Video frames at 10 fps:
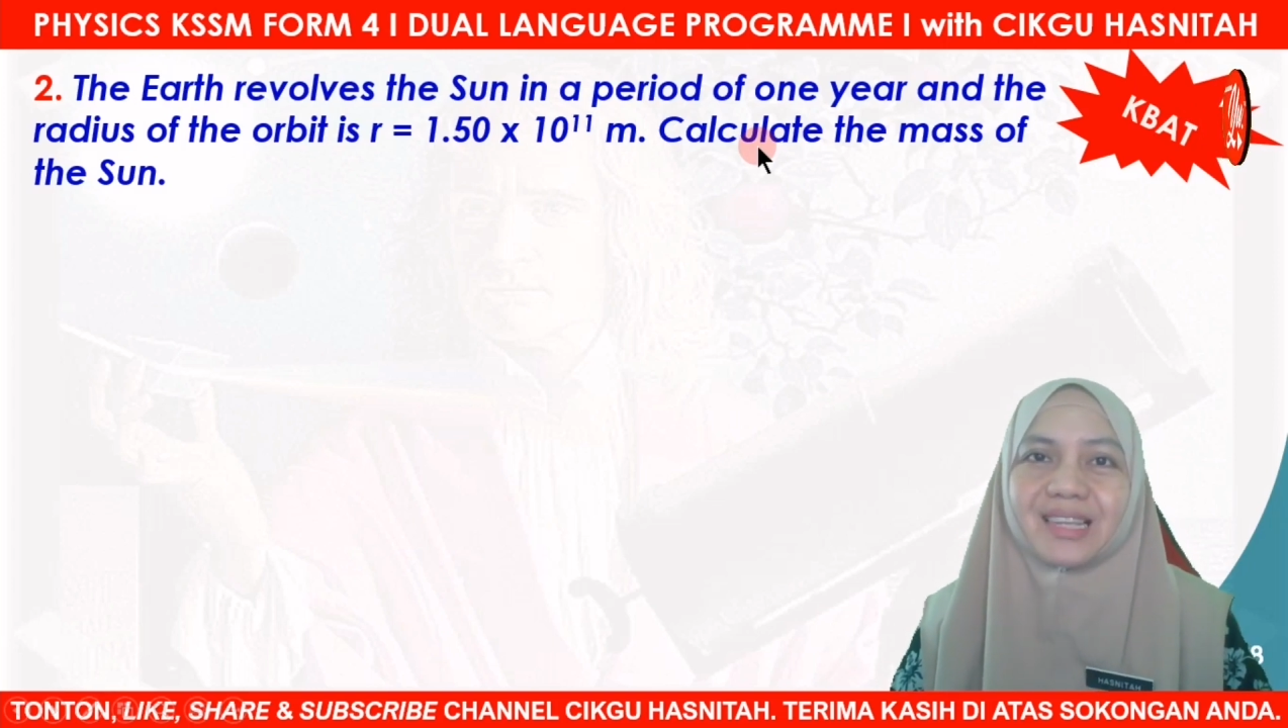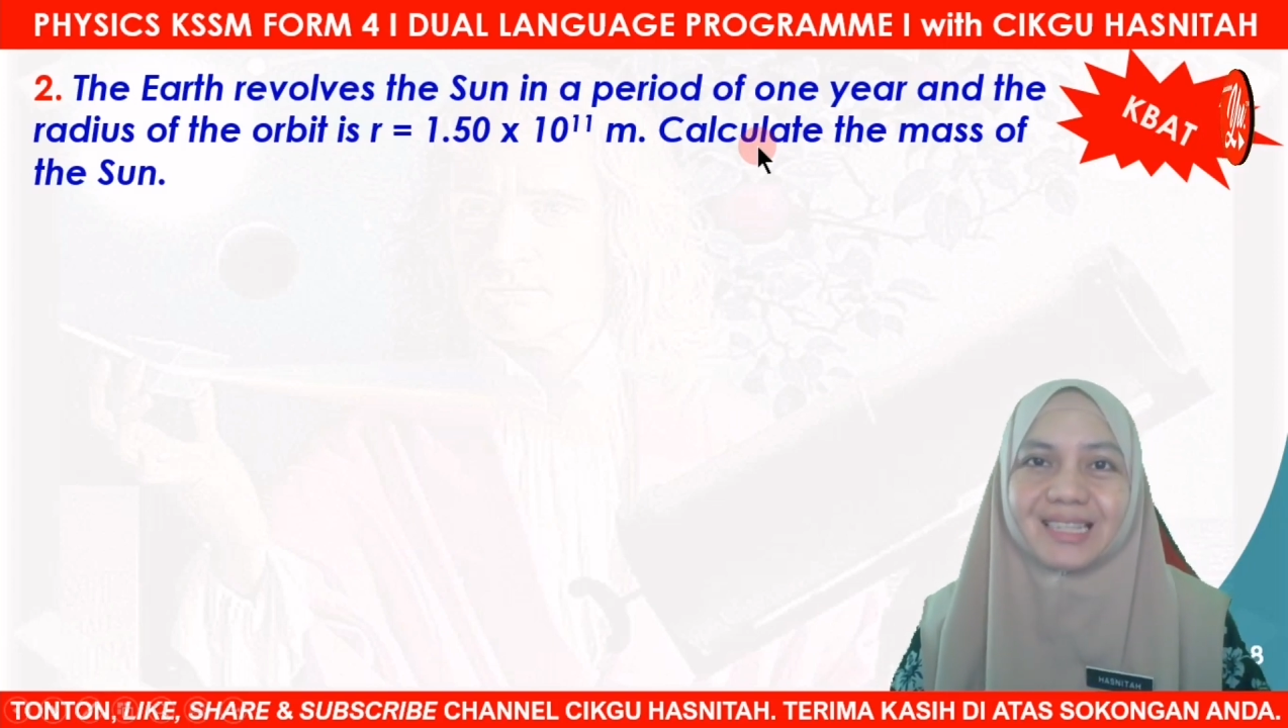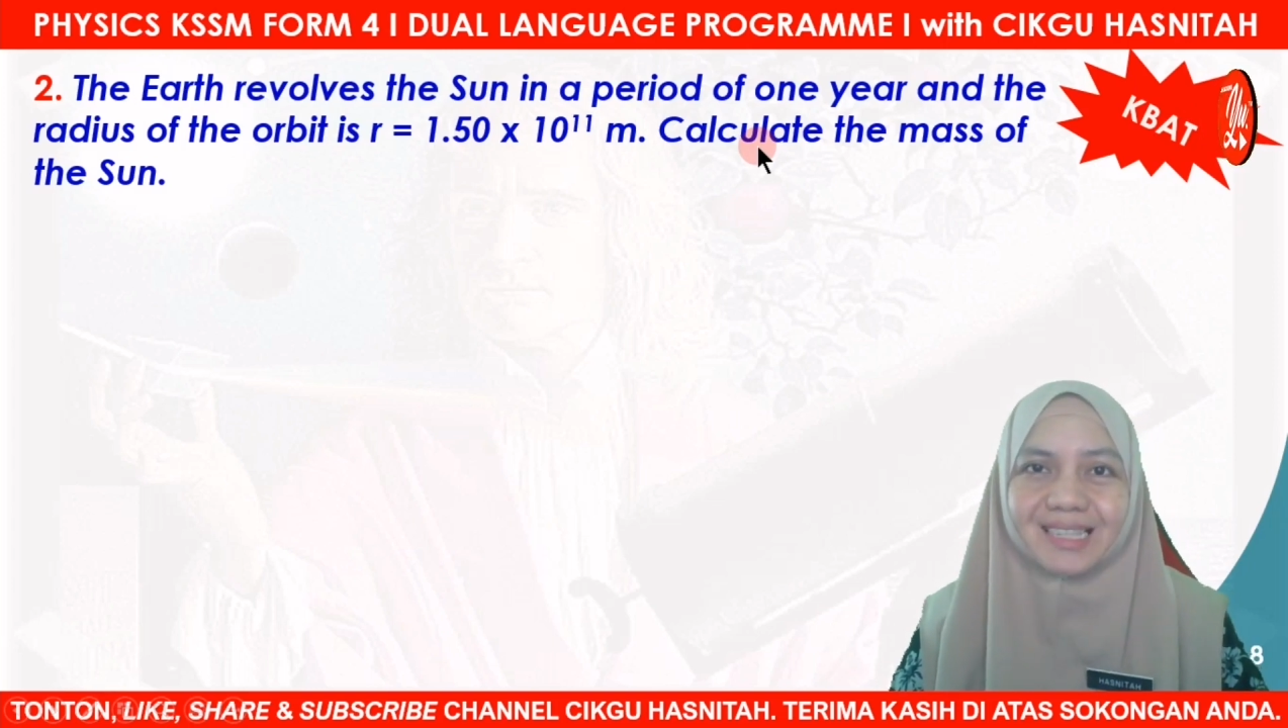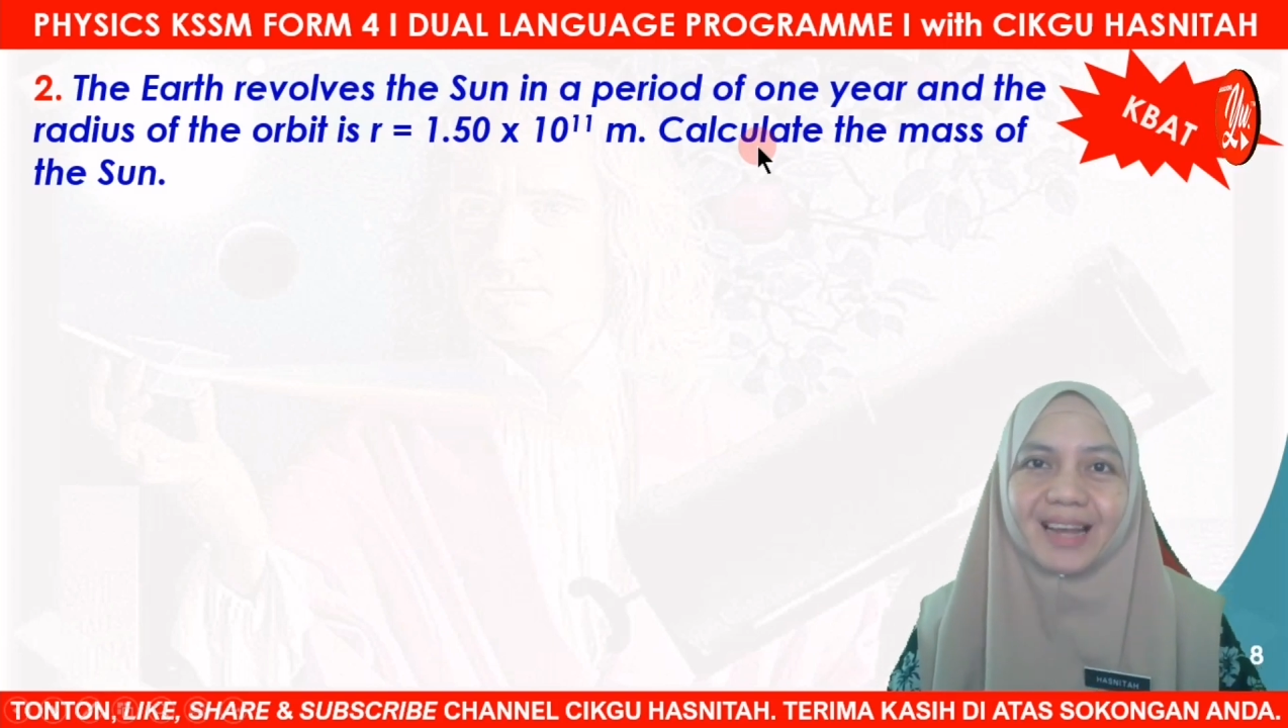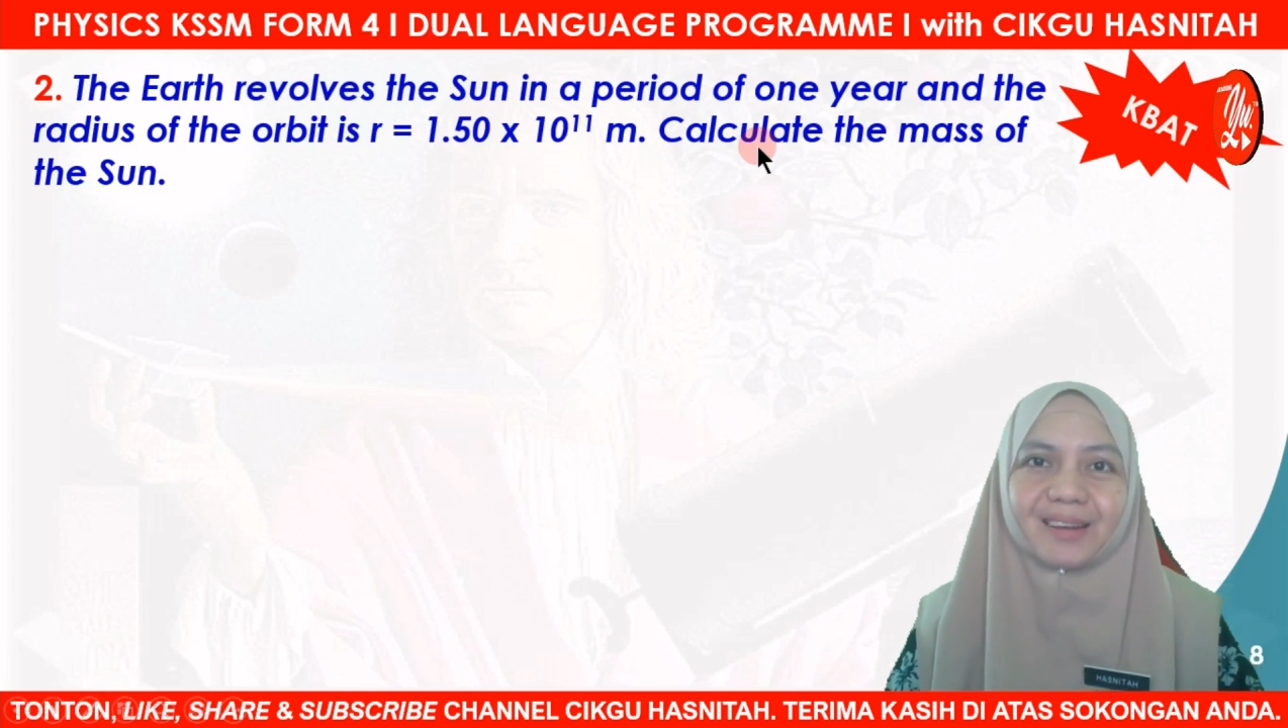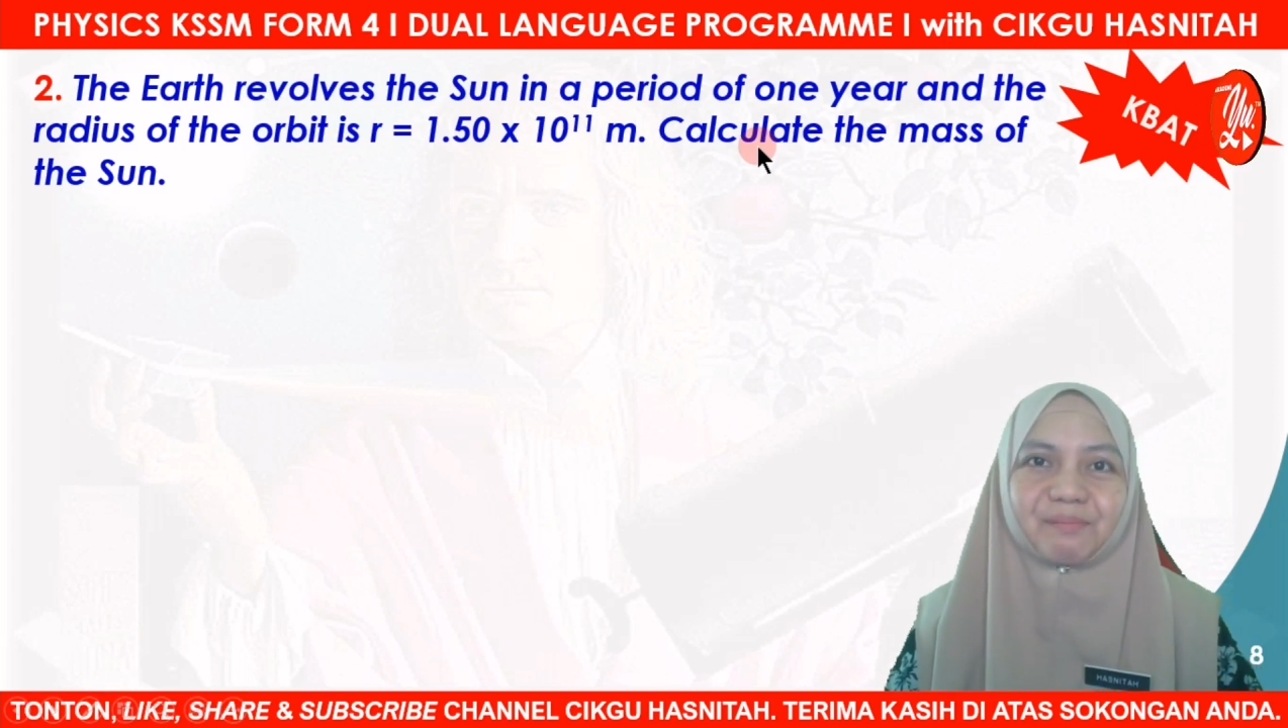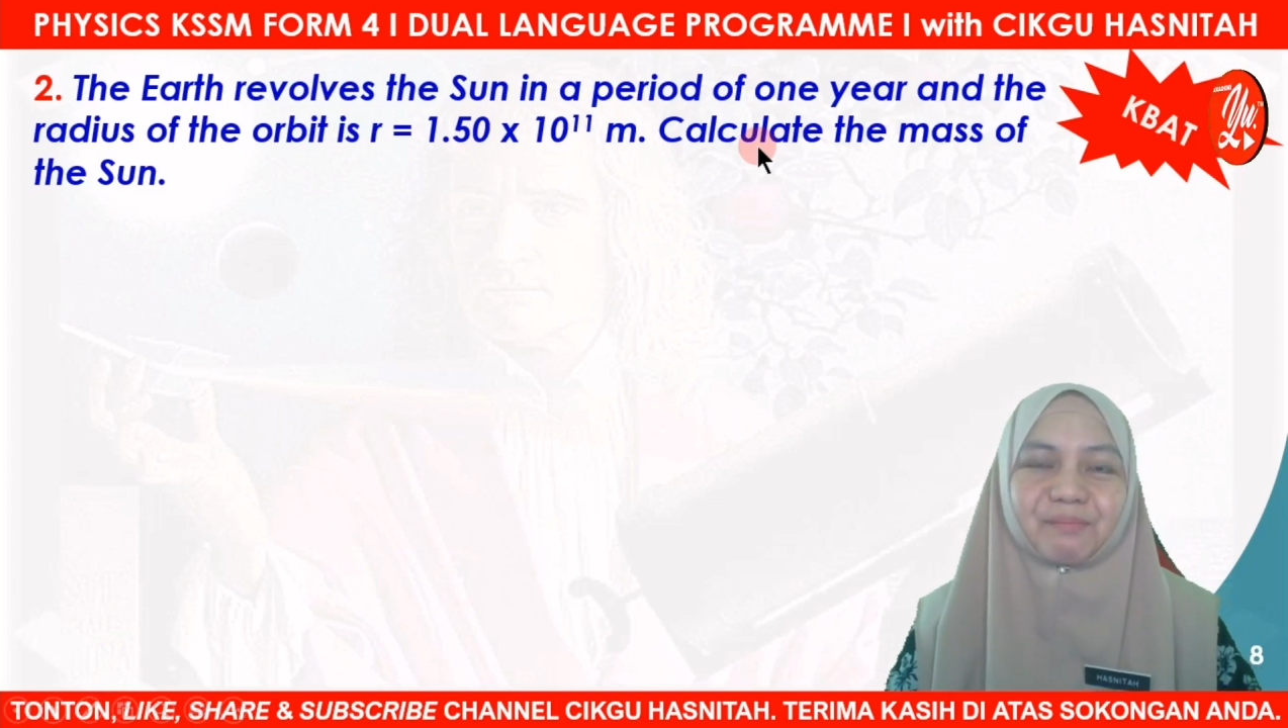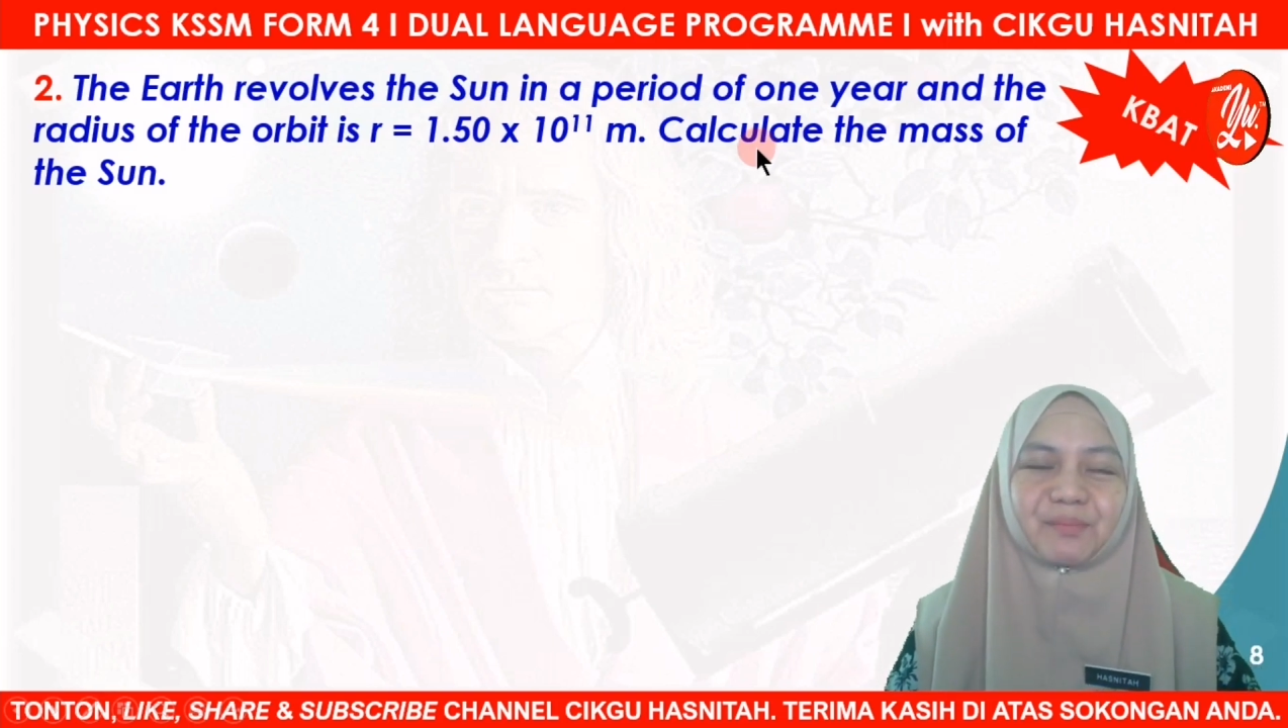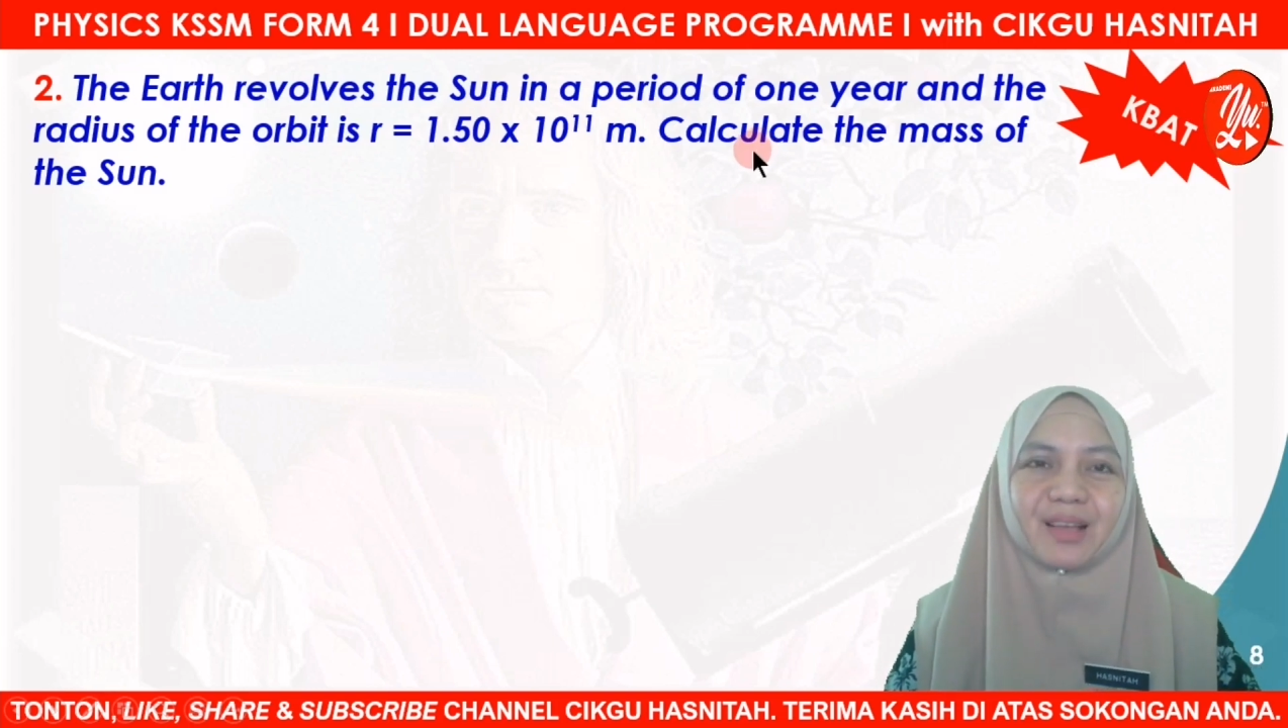the sun.